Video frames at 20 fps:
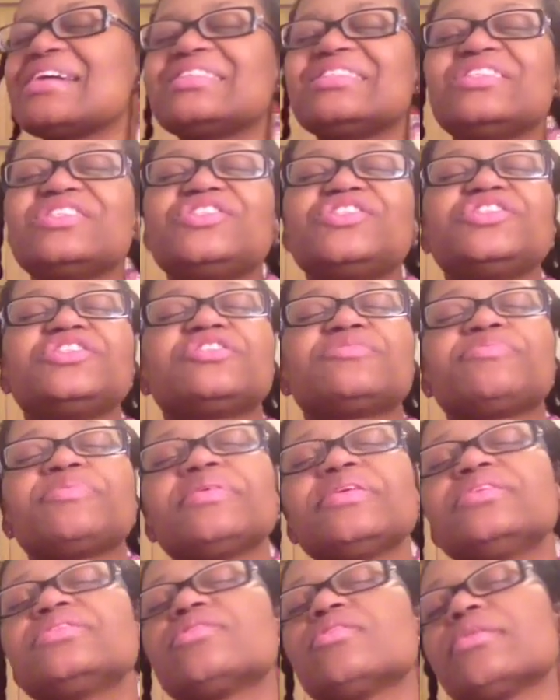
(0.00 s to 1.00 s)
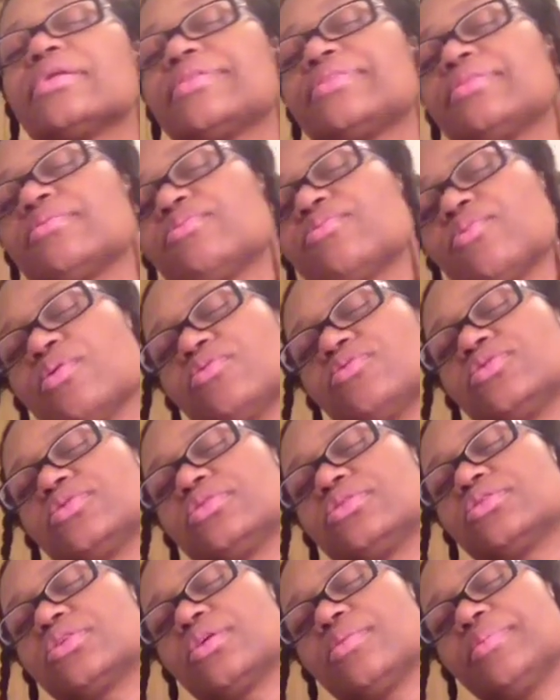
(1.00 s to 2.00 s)
I said, Jesus, please don't let the roach
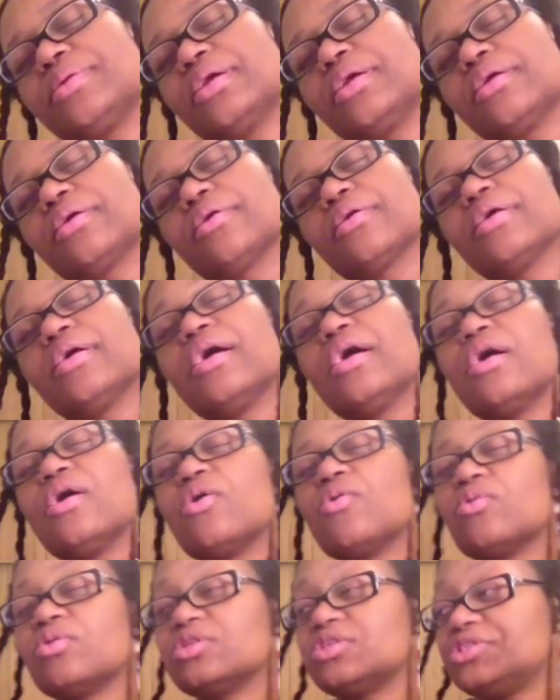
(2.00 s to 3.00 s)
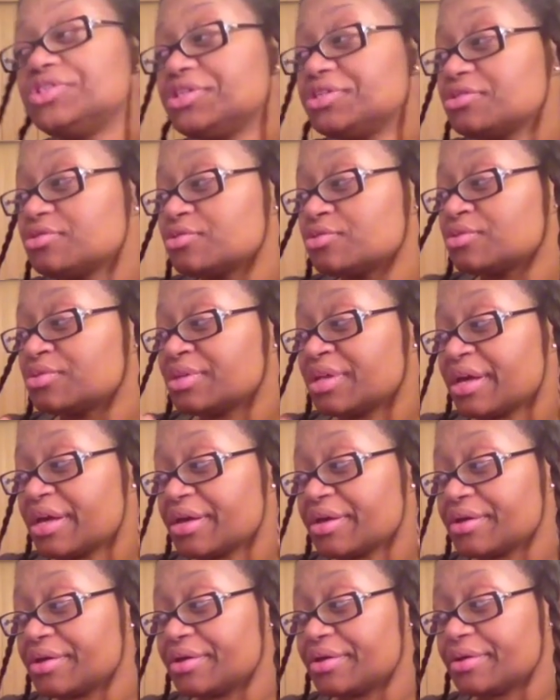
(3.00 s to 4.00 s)
come in here. Well, Jesus was
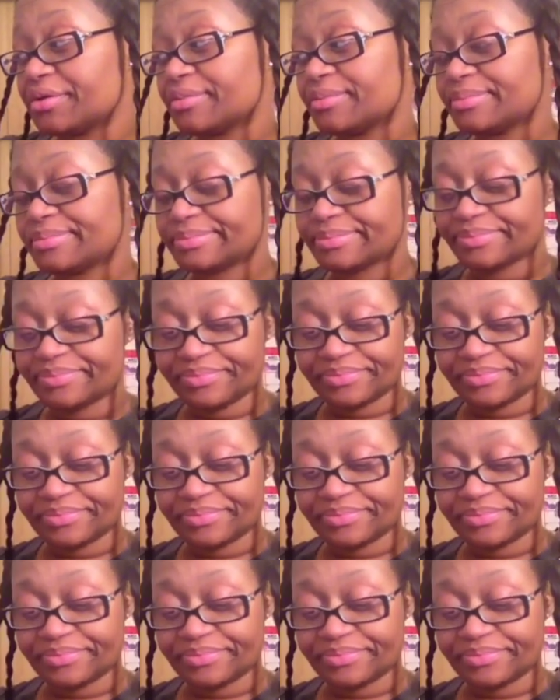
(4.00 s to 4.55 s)
like, um,